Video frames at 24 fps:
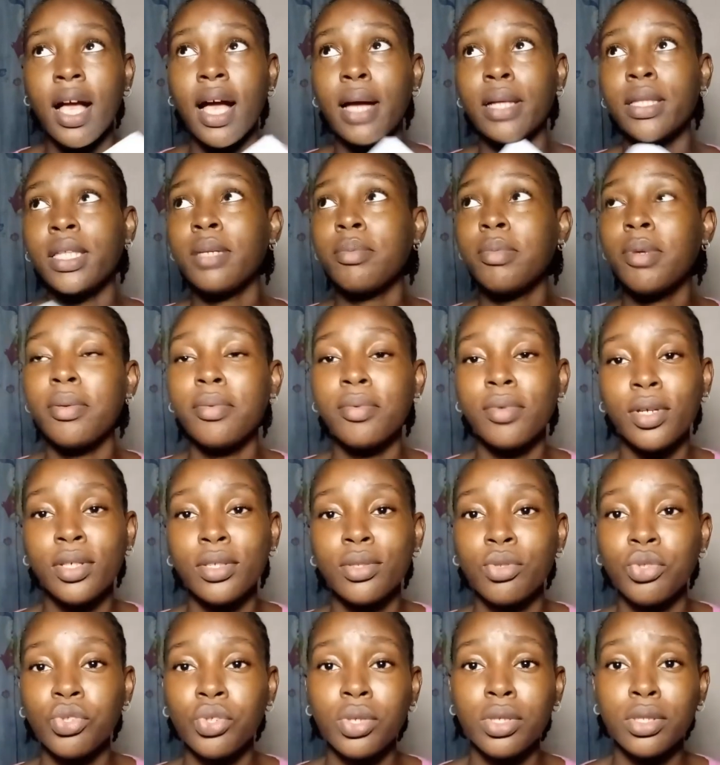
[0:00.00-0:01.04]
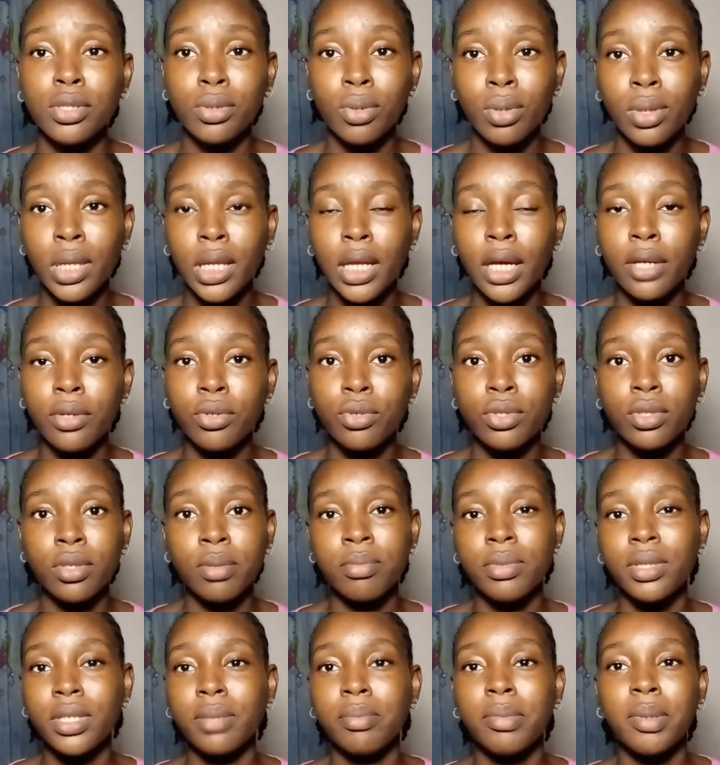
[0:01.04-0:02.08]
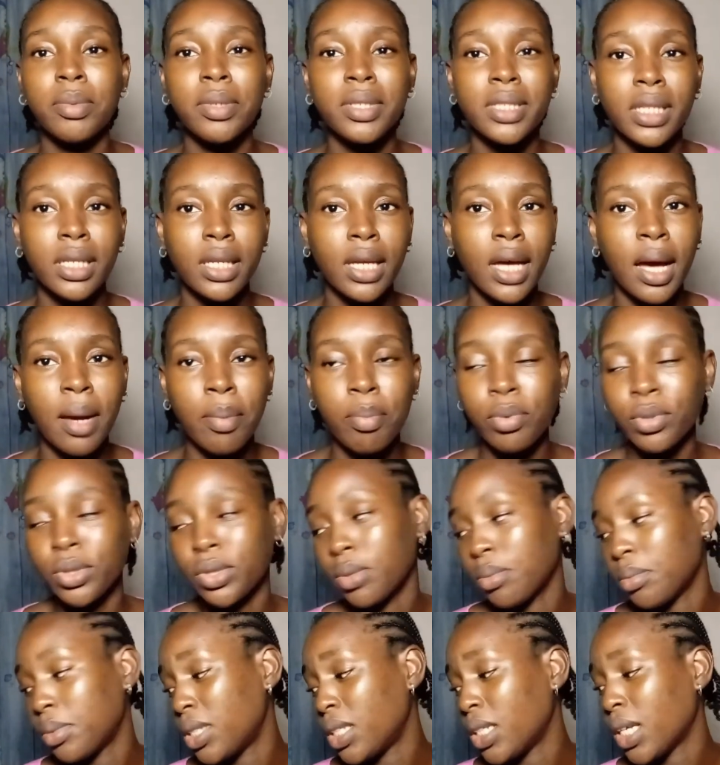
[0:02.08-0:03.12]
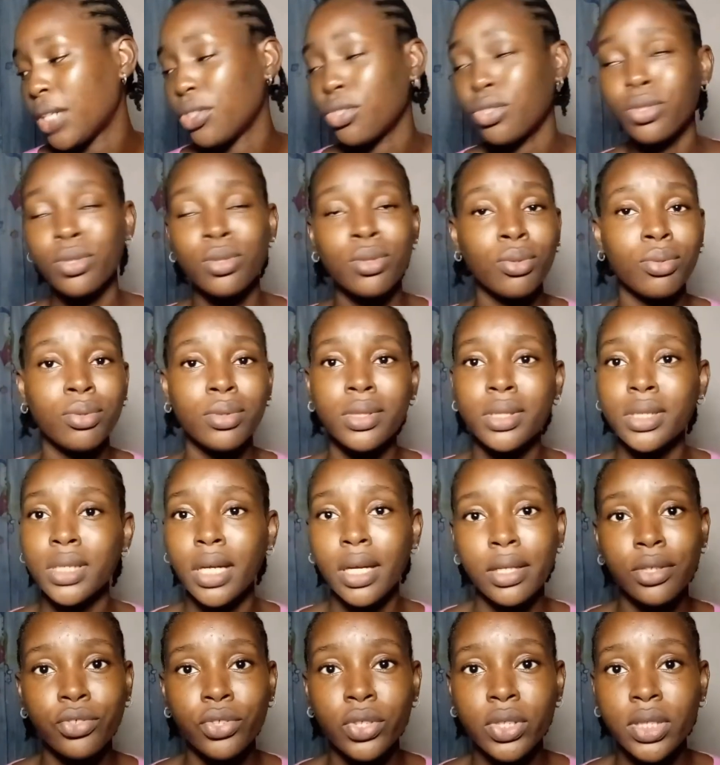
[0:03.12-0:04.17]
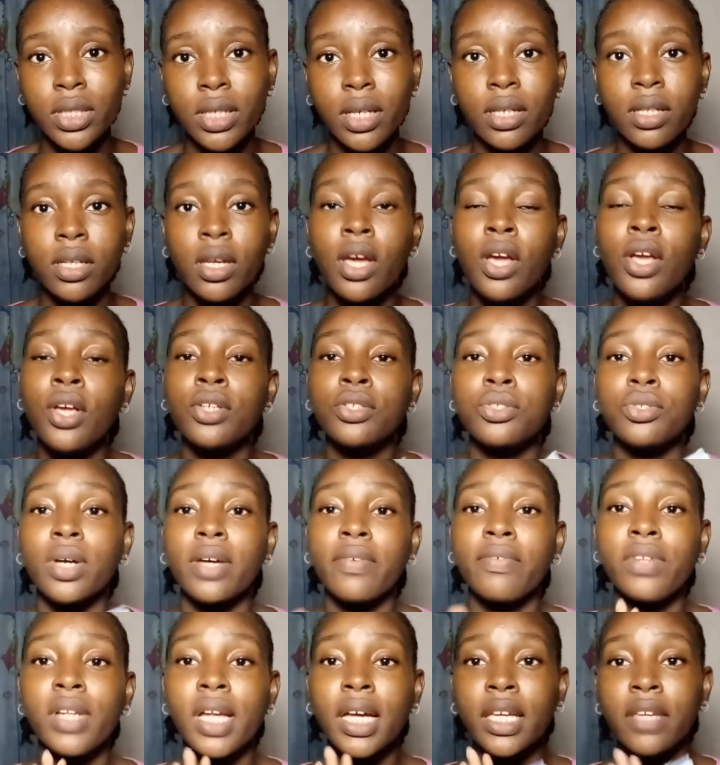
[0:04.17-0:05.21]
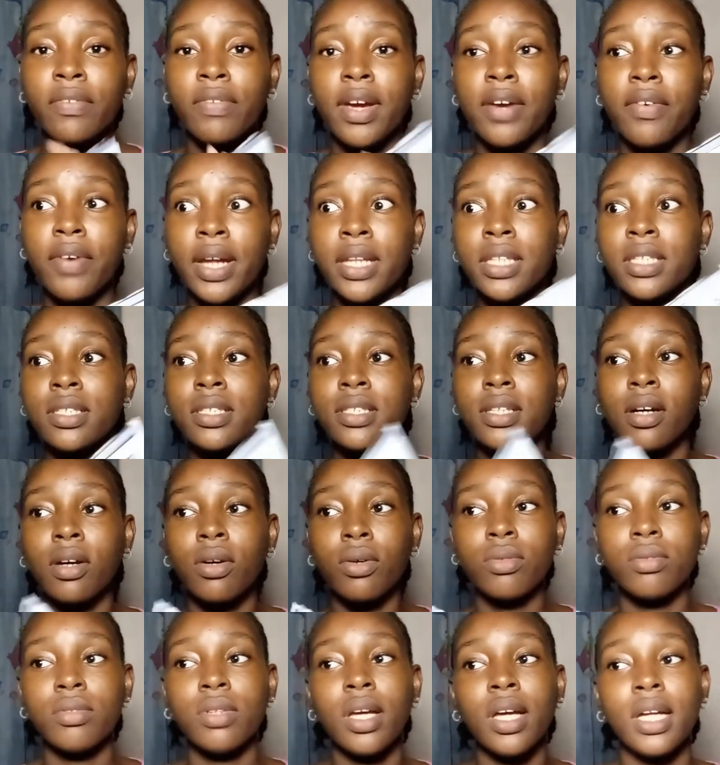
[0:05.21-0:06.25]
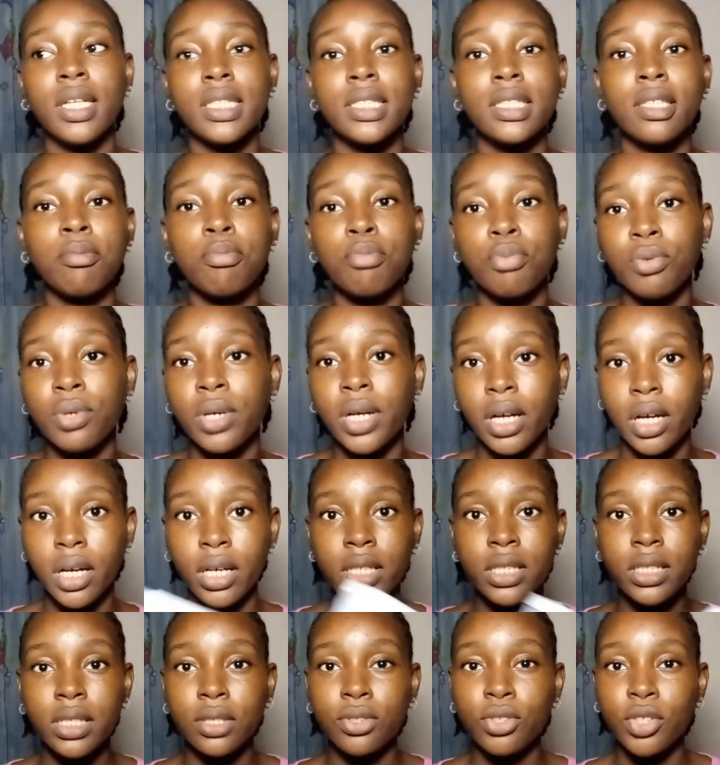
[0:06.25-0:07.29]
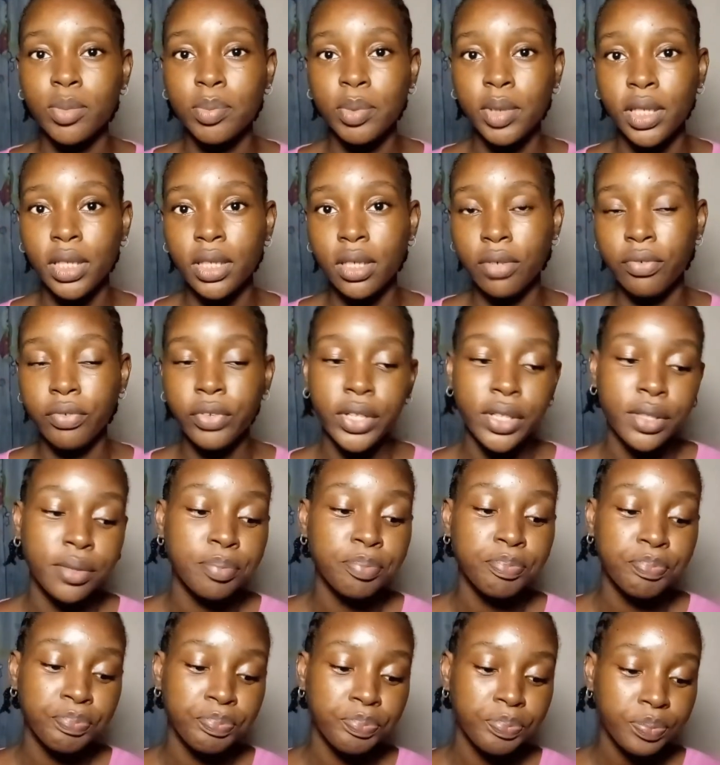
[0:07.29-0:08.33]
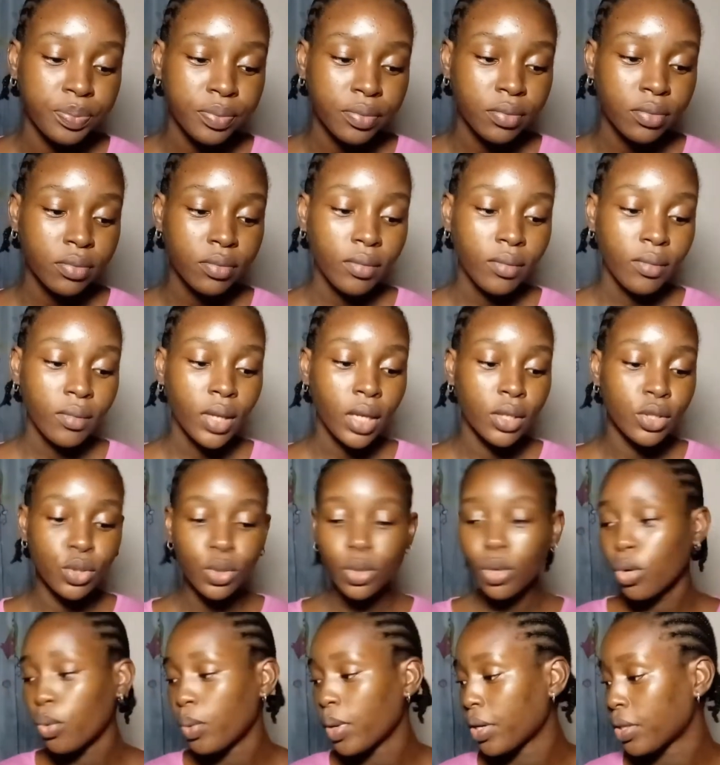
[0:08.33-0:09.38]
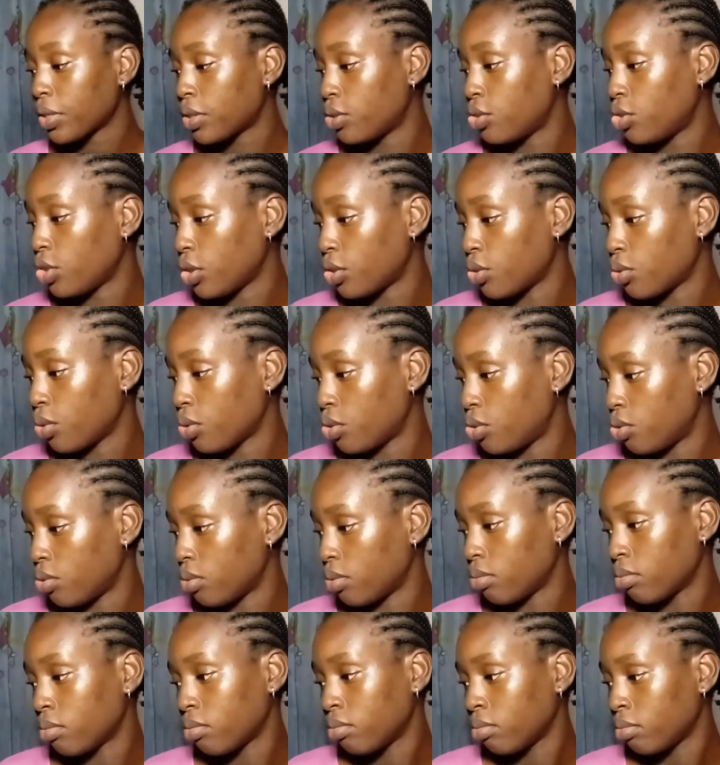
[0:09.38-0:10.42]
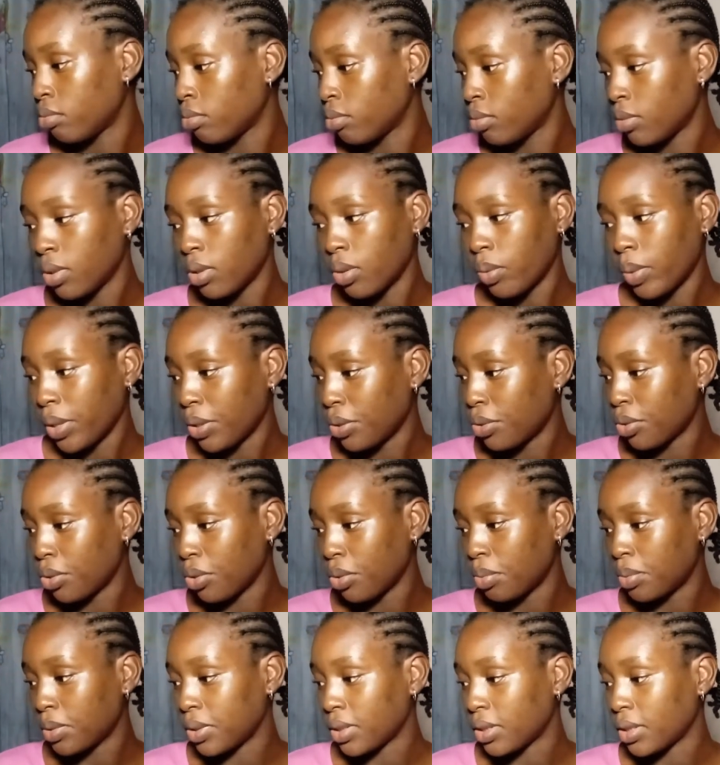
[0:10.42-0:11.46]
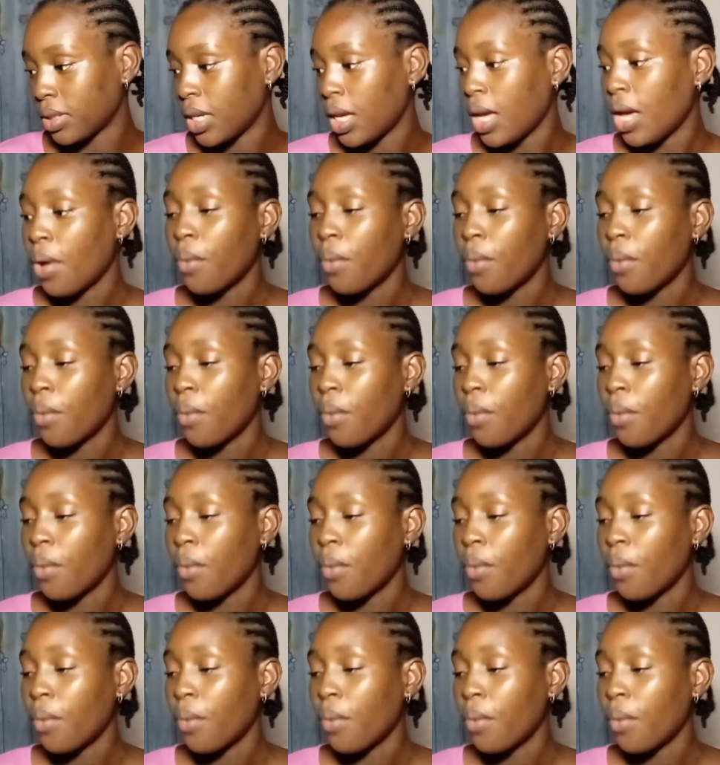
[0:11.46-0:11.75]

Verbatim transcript: I think maybe because Notion is online or something, maybe it's an app or something, I just don't get interested. So I feel like if I write it down and it's a book, I can easily just pick it and read. So we're going to just go through. Why are you not opening?